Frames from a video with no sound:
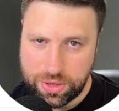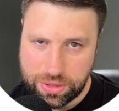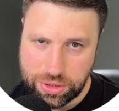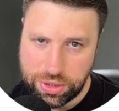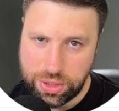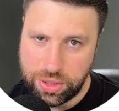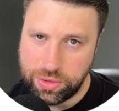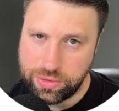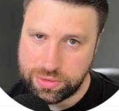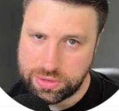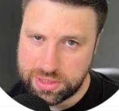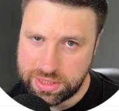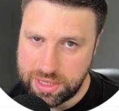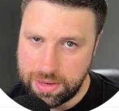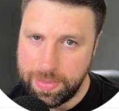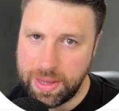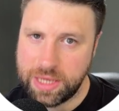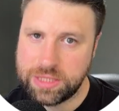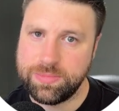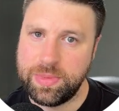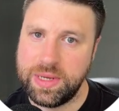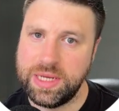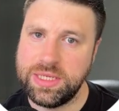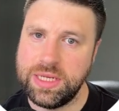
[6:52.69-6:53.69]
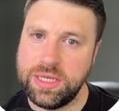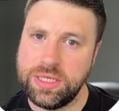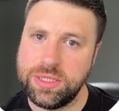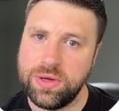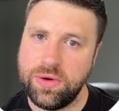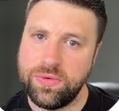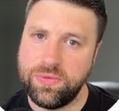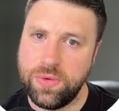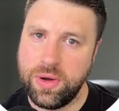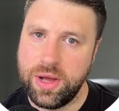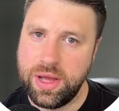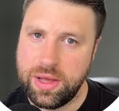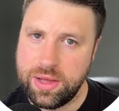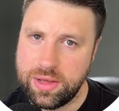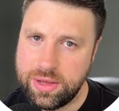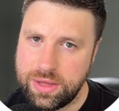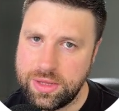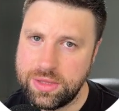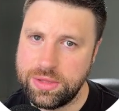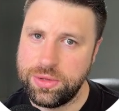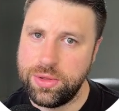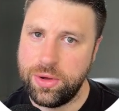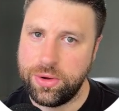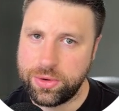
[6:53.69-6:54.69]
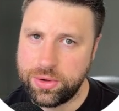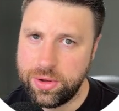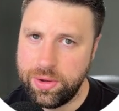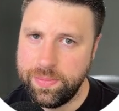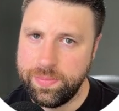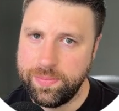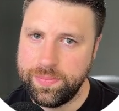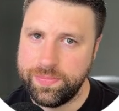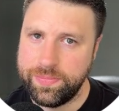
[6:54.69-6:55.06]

Use thebestptsoftware.com.